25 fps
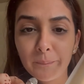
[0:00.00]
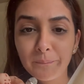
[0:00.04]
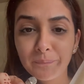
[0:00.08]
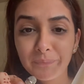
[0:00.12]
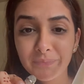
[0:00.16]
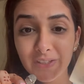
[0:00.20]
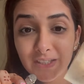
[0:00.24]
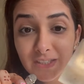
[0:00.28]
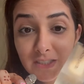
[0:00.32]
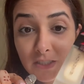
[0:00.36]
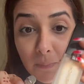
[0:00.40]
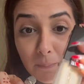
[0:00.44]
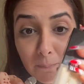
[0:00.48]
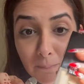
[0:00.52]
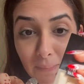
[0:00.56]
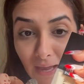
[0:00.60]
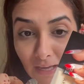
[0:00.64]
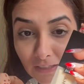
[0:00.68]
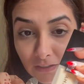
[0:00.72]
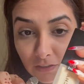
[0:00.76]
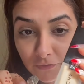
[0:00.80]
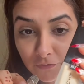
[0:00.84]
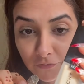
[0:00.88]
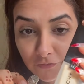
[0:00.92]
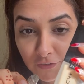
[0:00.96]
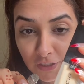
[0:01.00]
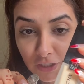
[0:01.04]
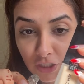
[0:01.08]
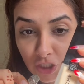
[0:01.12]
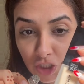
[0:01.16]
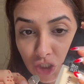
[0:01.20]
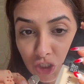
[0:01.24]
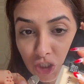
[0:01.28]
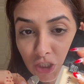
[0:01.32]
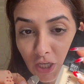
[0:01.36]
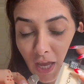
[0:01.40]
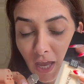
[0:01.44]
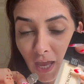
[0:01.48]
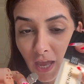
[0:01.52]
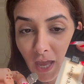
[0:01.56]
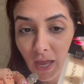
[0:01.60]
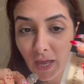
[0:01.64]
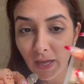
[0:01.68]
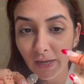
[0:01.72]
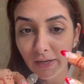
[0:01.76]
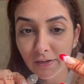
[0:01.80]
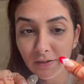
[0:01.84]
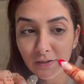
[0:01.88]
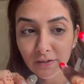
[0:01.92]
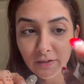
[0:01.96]
It's a matte finish,
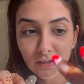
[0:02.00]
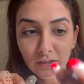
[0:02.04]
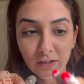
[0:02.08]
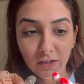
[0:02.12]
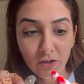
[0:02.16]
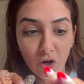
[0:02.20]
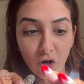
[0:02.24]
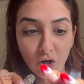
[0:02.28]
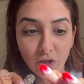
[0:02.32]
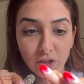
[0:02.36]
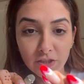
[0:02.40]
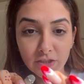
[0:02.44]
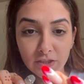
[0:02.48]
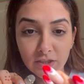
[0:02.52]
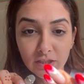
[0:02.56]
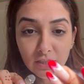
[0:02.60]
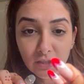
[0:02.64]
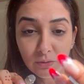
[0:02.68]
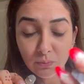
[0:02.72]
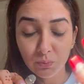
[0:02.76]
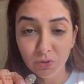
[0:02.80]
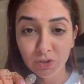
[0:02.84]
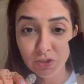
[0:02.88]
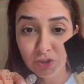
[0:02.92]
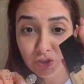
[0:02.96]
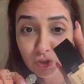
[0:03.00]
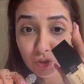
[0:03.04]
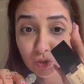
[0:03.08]
and it honestly was